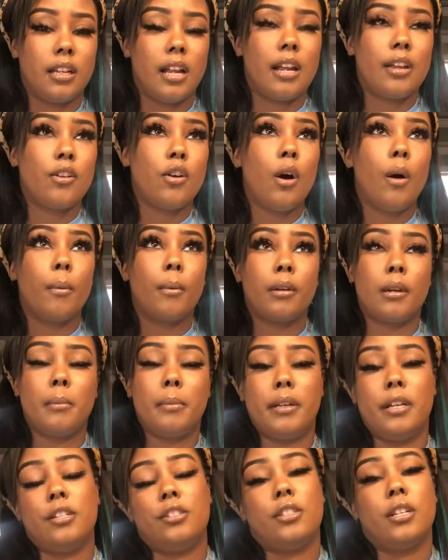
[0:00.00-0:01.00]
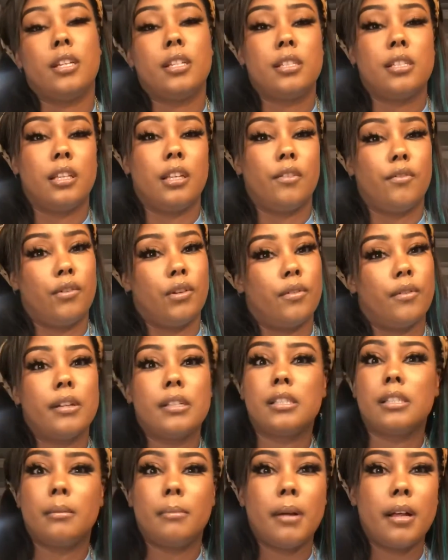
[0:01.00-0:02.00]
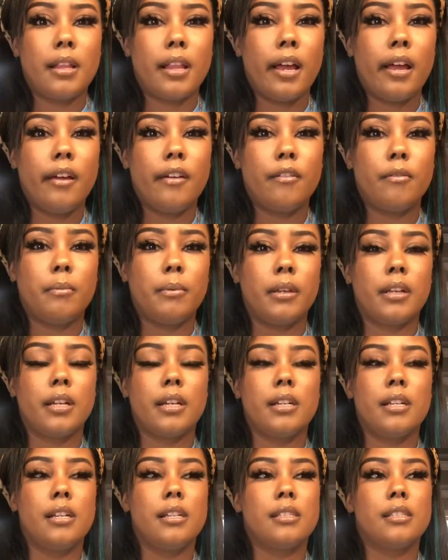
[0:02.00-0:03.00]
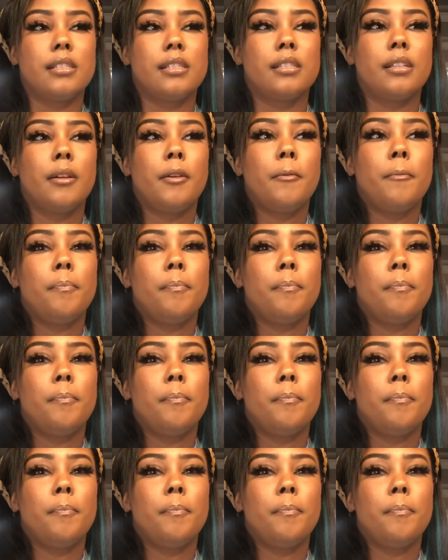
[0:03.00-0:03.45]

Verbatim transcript: and I know I'm going to be adjusting for the rest of my life, because,